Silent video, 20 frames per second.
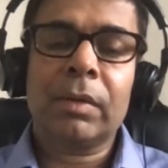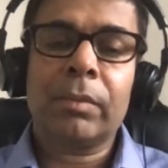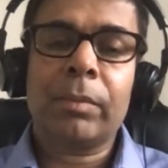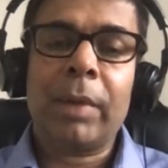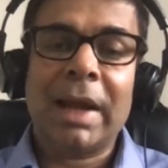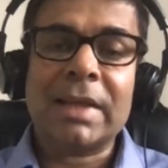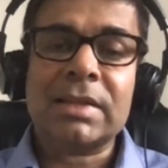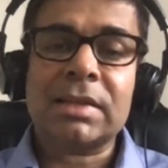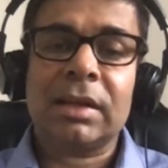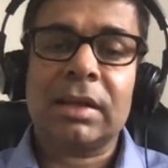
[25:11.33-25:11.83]

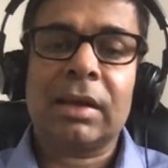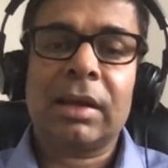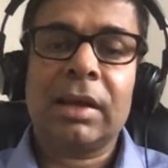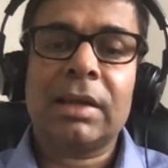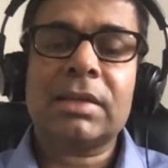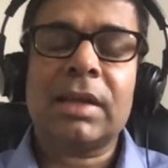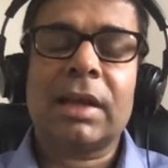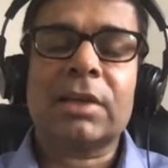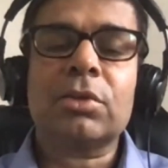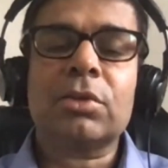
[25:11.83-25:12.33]
pricing
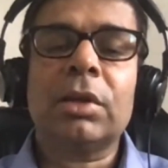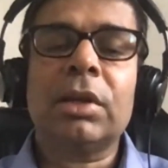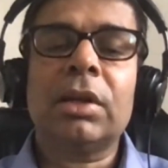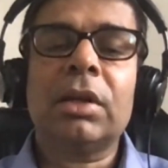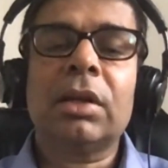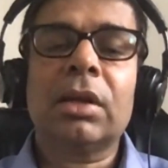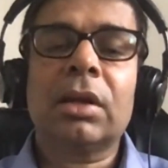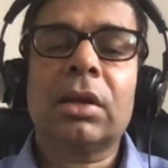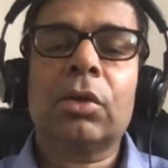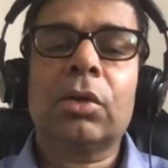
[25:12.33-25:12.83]
is
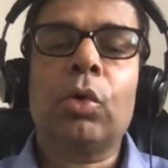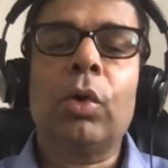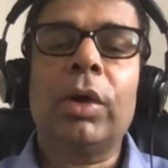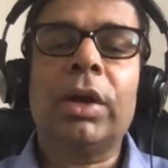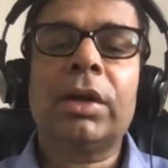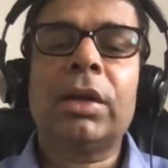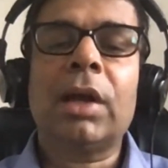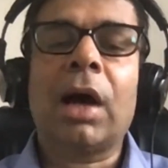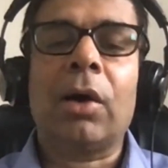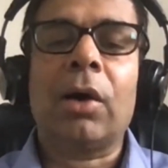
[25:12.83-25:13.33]
actually
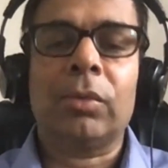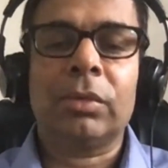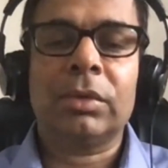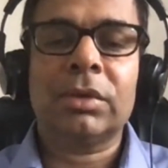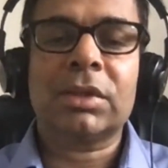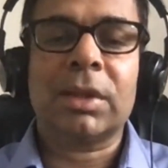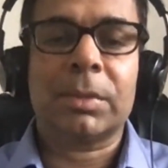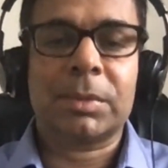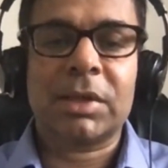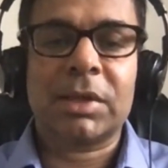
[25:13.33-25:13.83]
going down
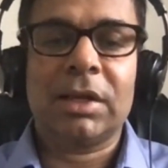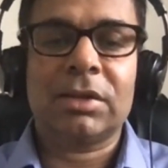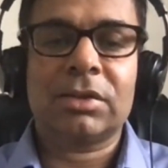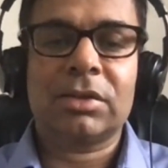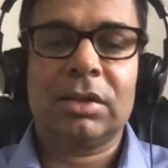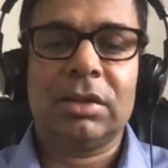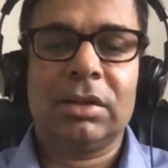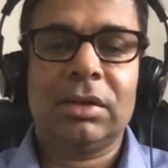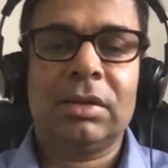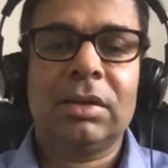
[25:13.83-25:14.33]

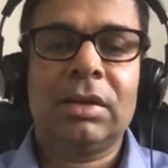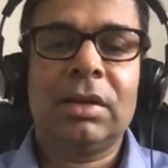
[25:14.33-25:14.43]
substantially.